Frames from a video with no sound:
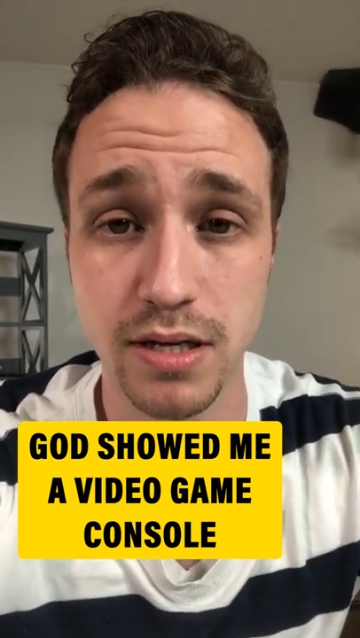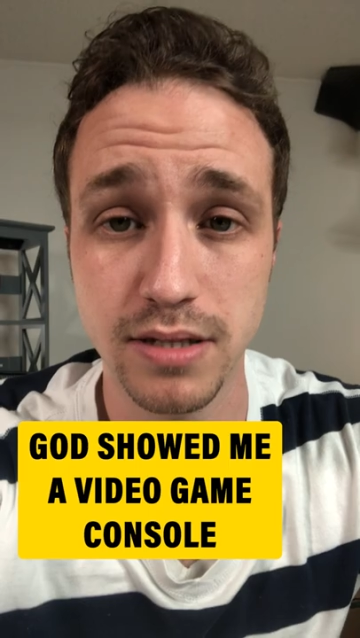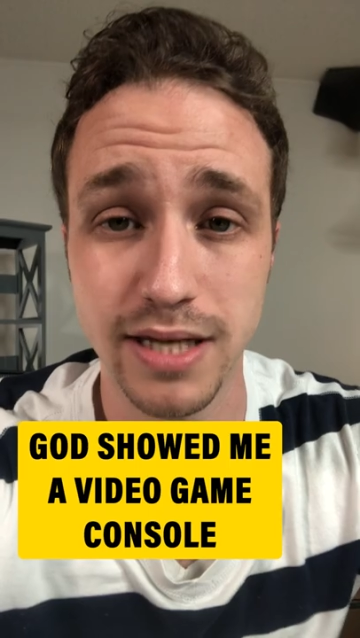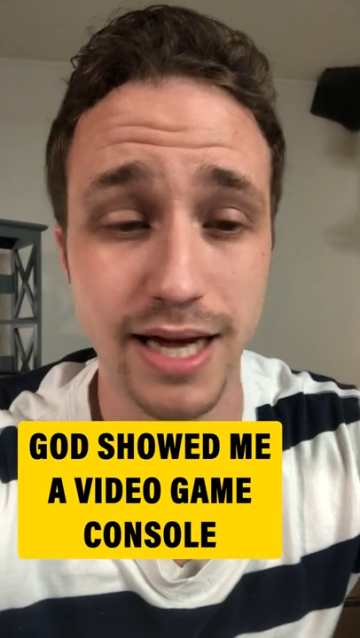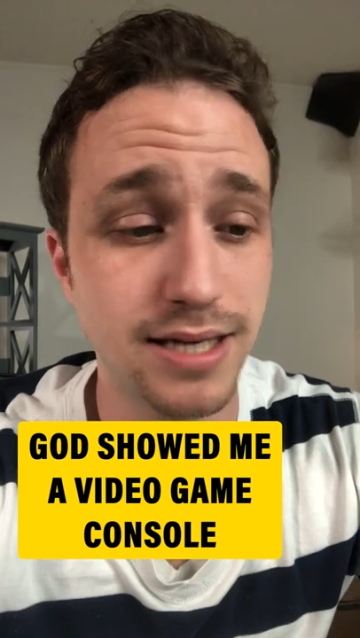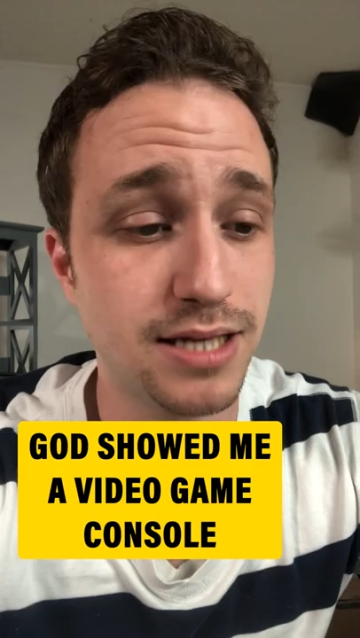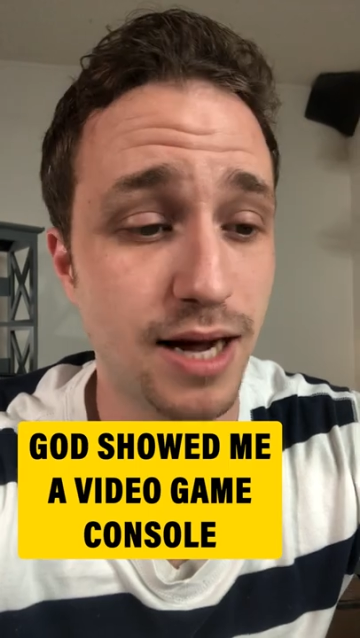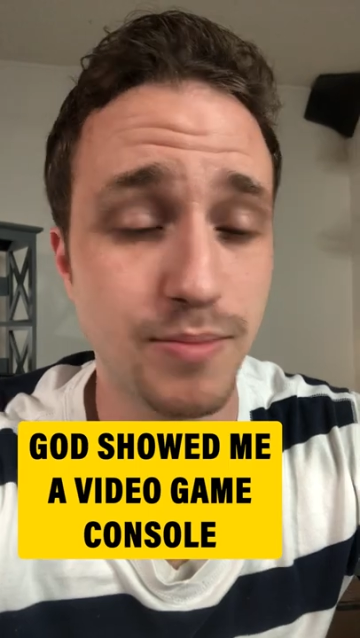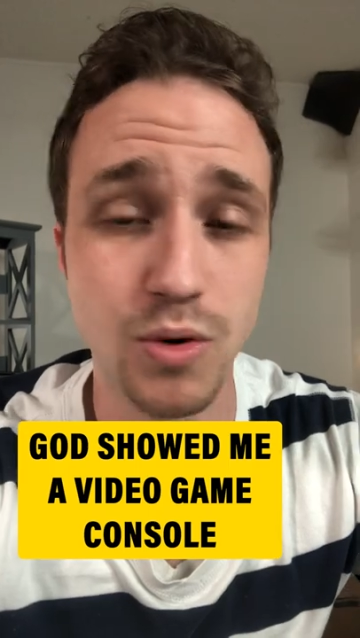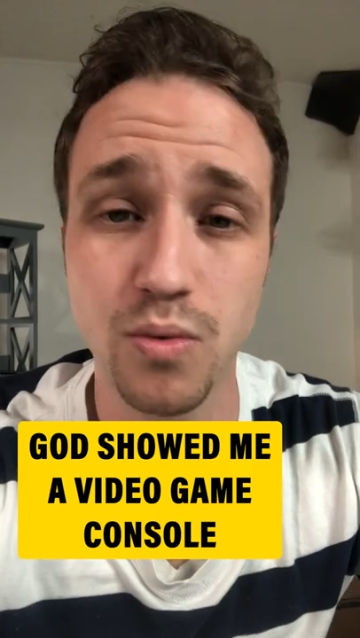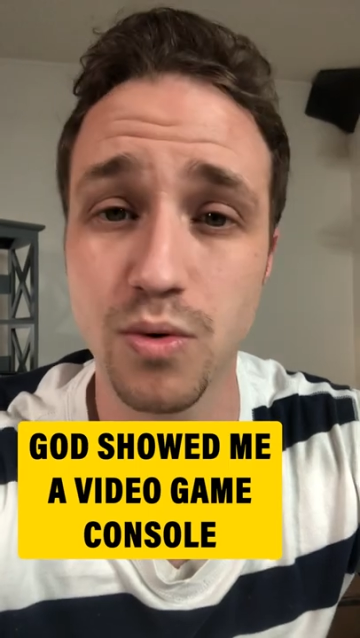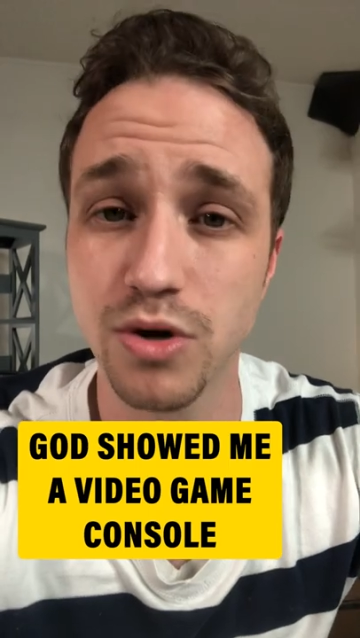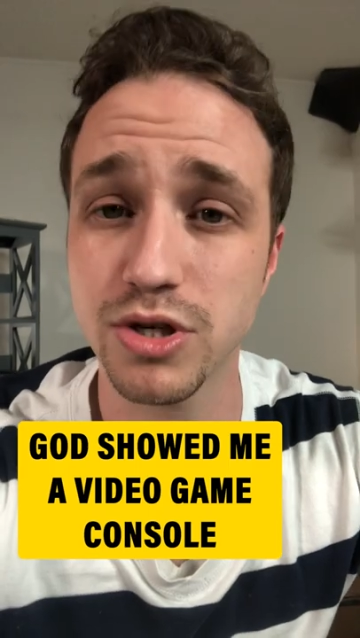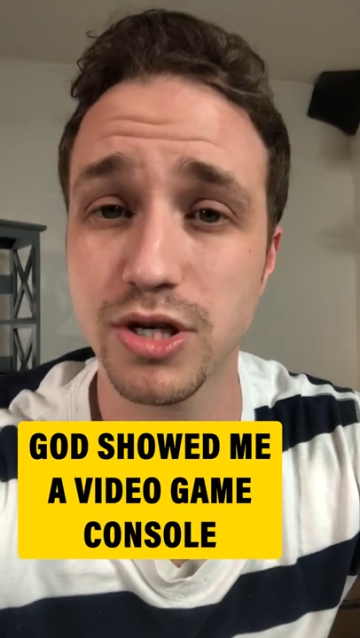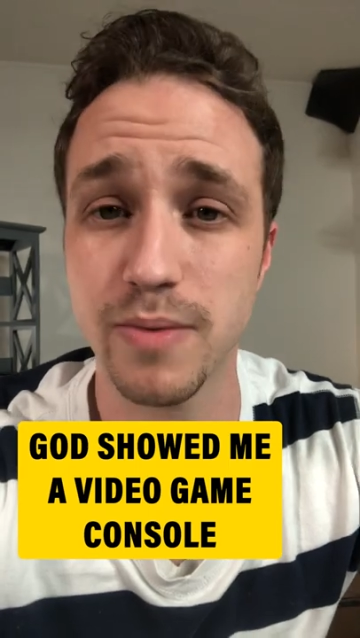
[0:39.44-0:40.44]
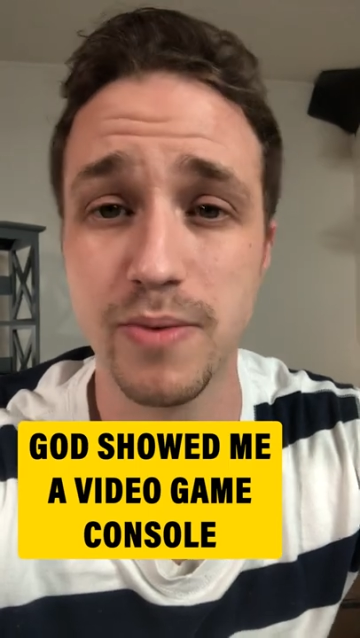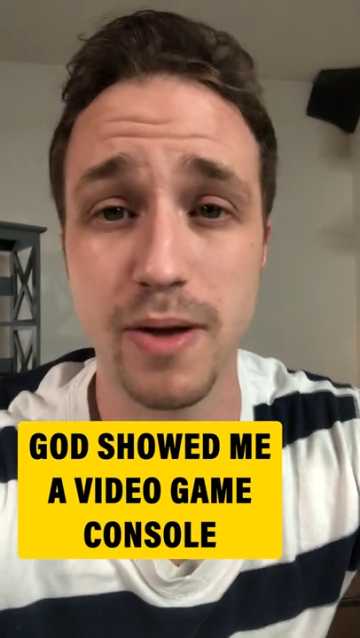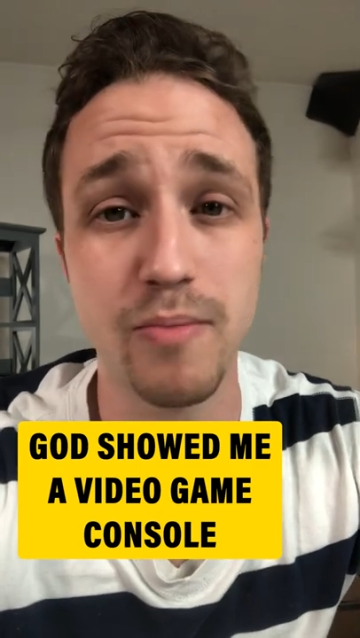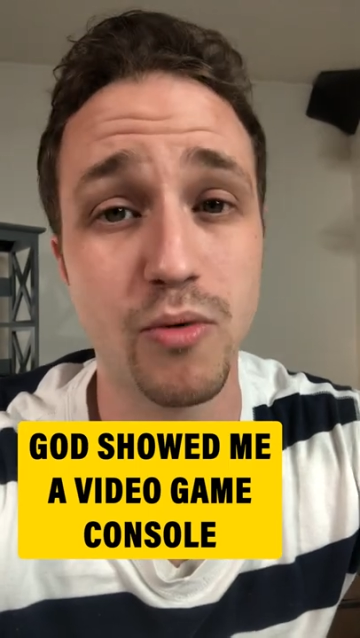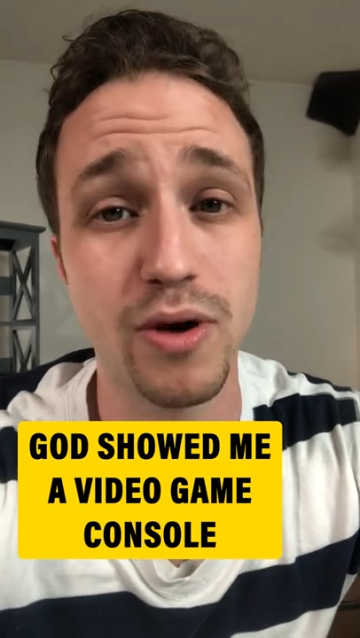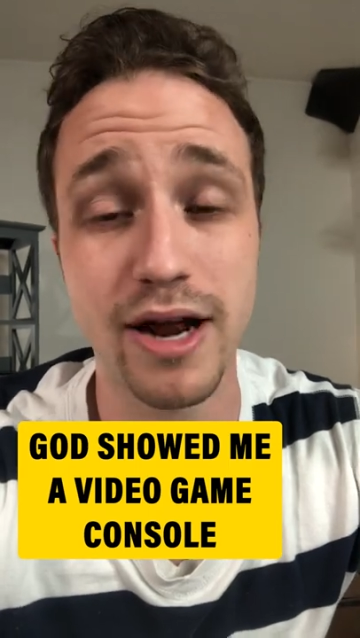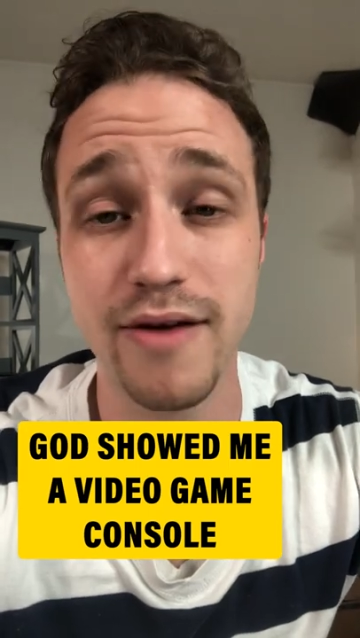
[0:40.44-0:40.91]
Take time to worship
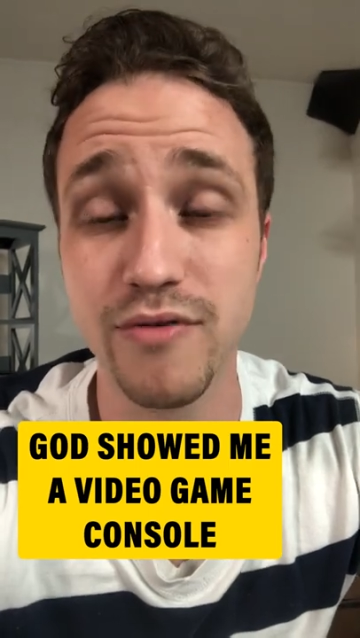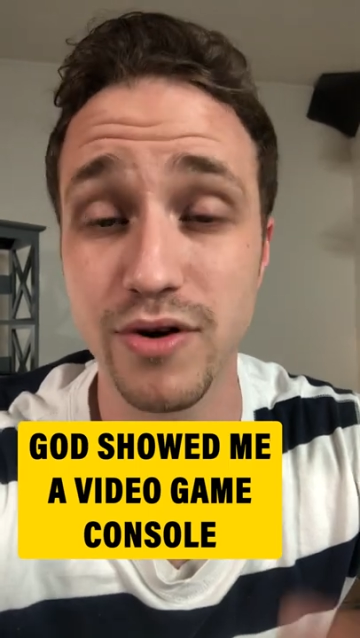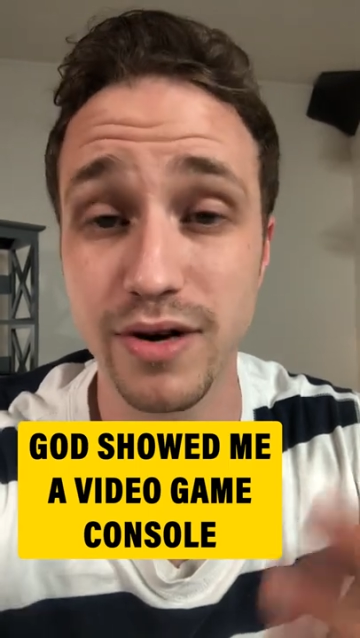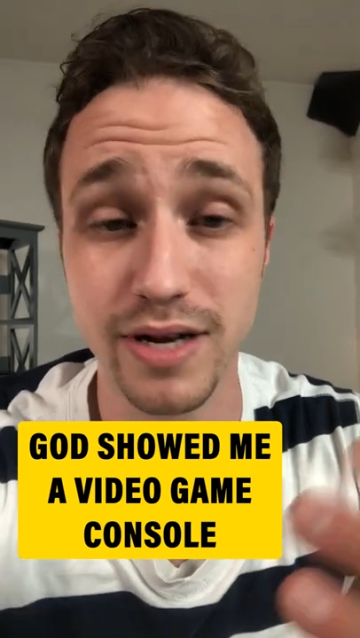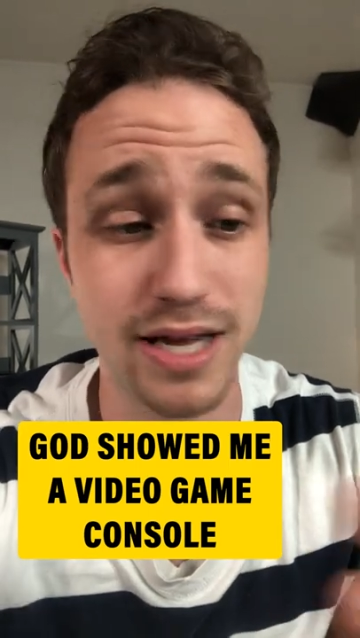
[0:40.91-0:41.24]
him, whatever it